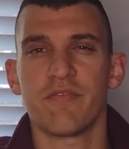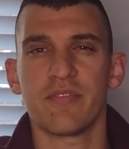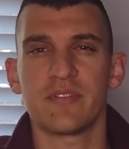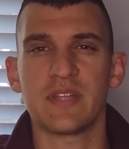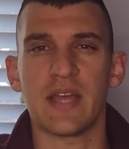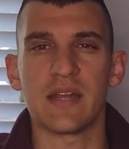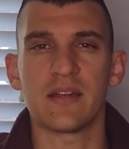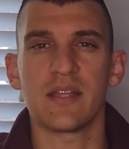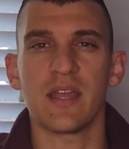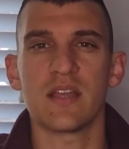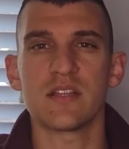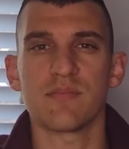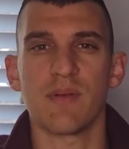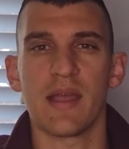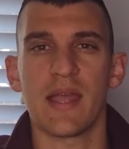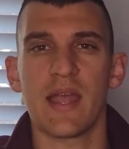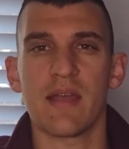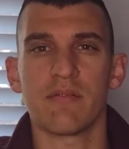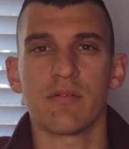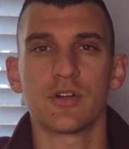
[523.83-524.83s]
10K is
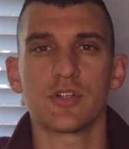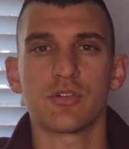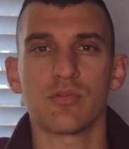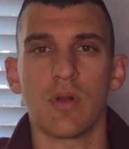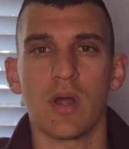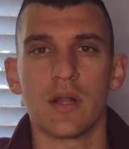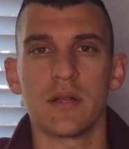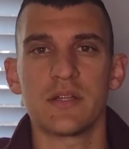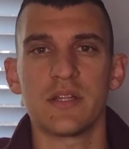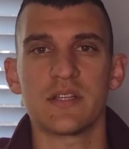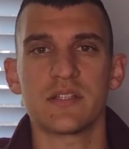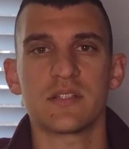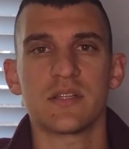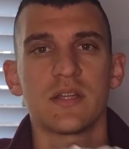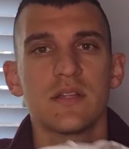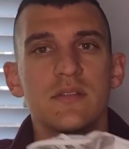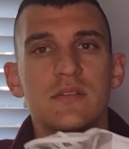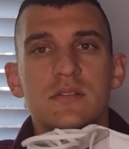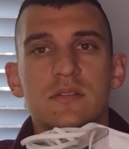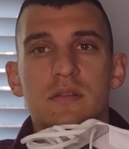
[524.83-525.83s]
my average run
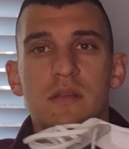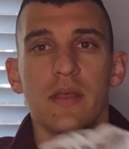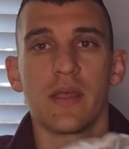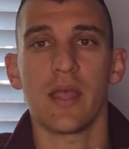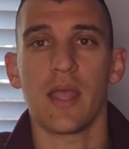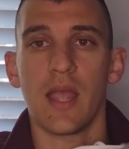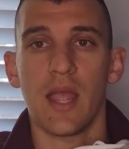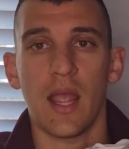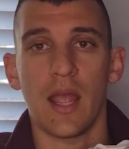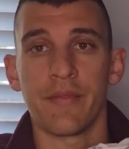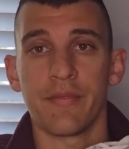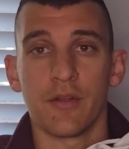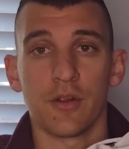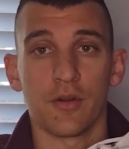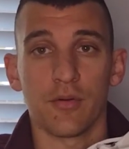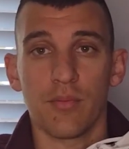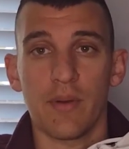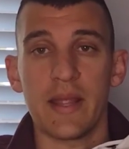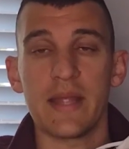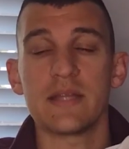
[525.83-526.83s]
distance, and they're
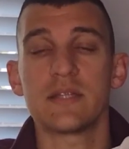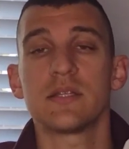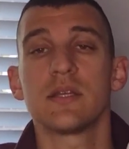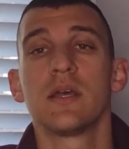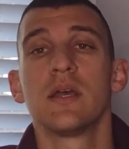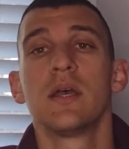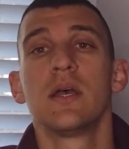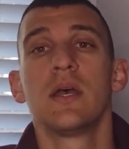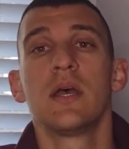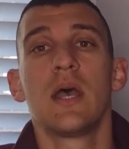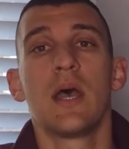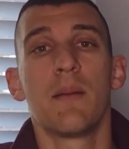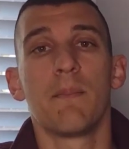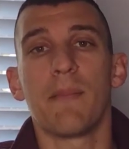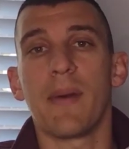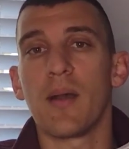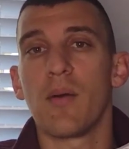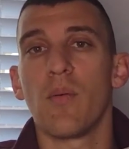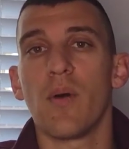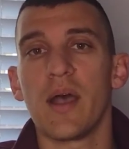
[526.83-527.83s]
great.
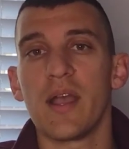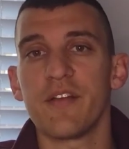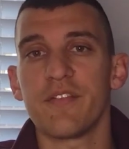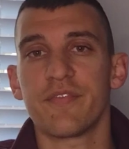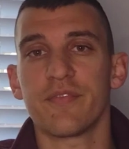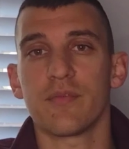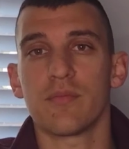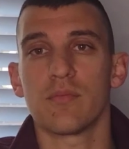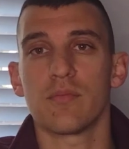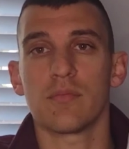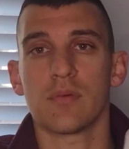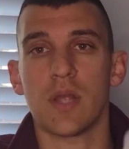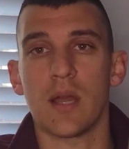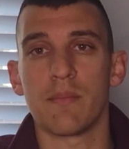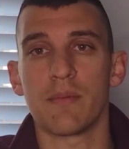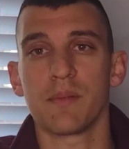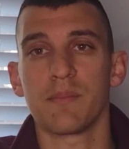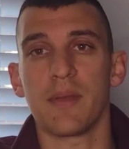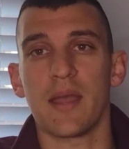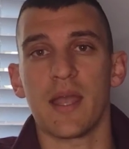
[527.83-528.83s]
My wife,
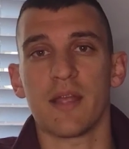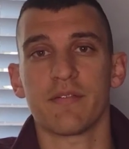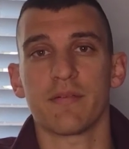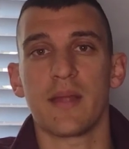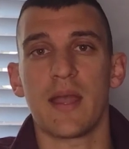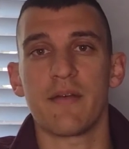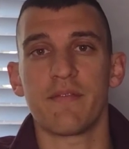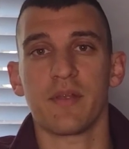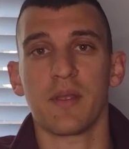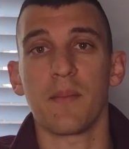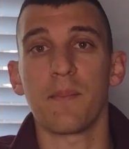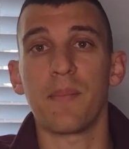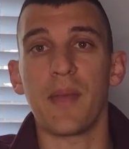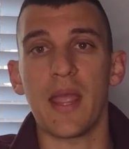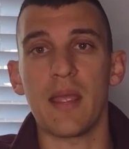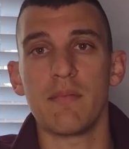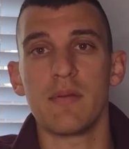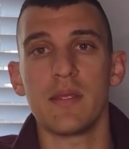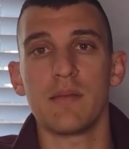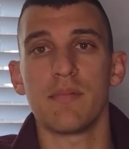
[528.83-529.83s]
coming back from having a
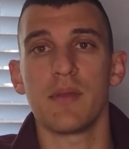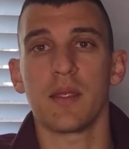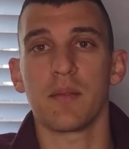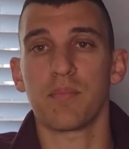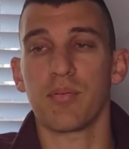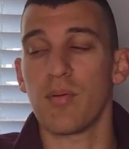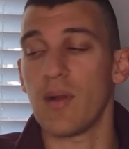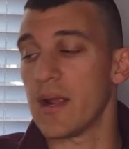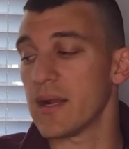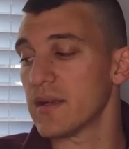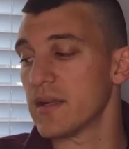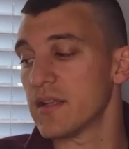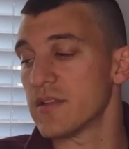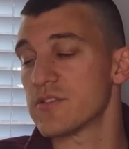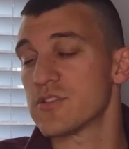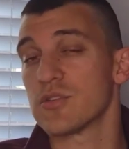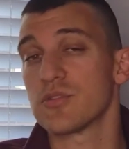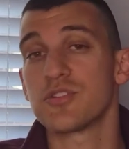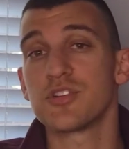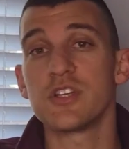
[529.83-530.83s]
baby, being
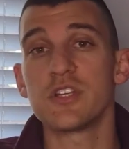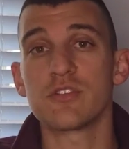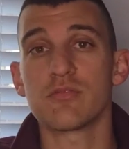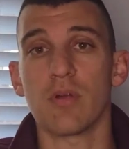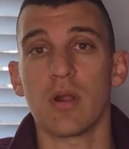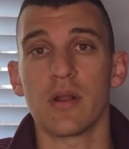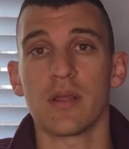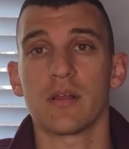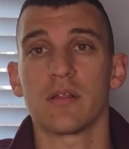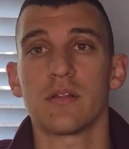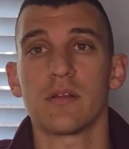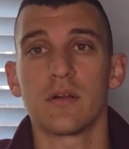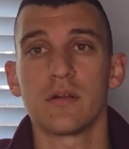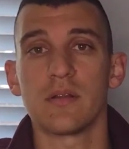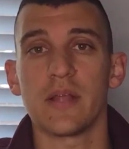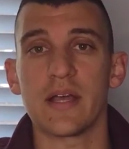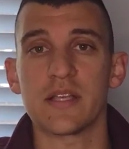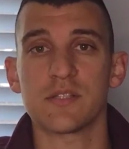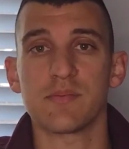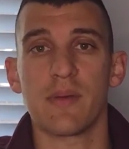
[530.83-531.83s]
pregnant, so she's running a little
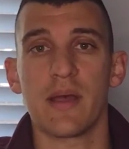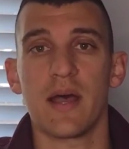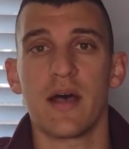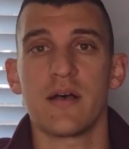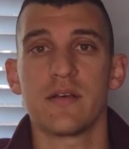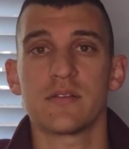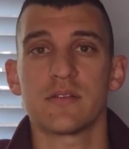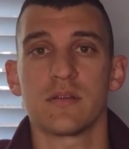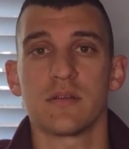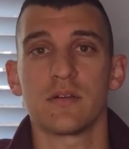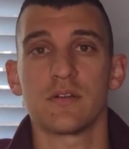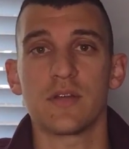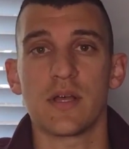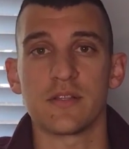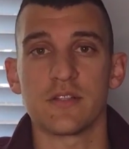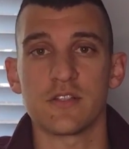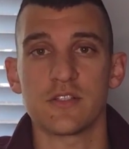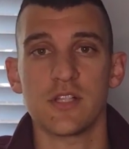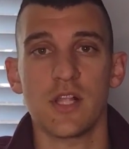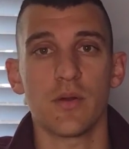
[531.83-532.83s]
less miles, a little
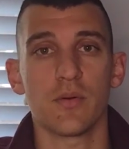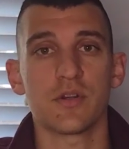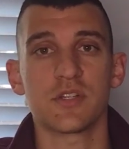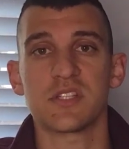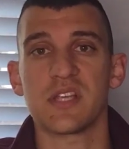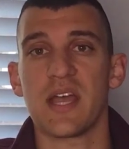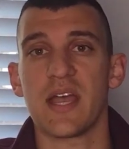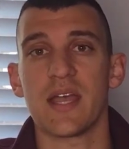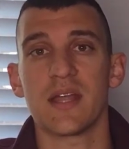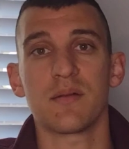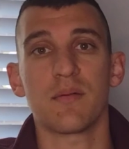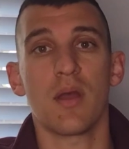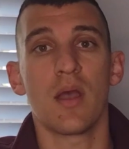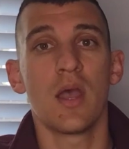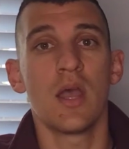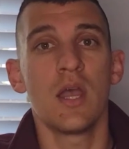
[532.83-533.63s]
on the slower side,